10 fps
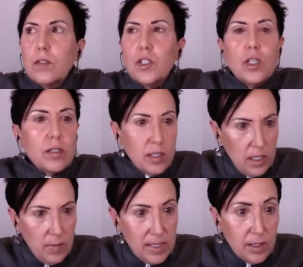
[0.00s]
She couldn't
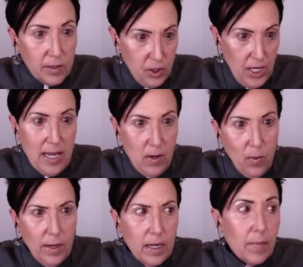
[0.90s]
see me till
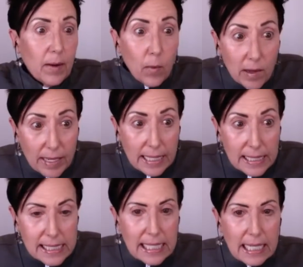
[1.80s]
January. And I'm like, what if I
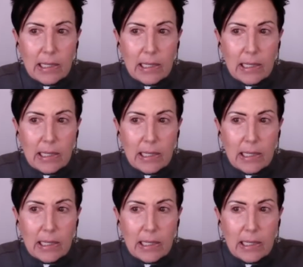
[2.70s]
get sick?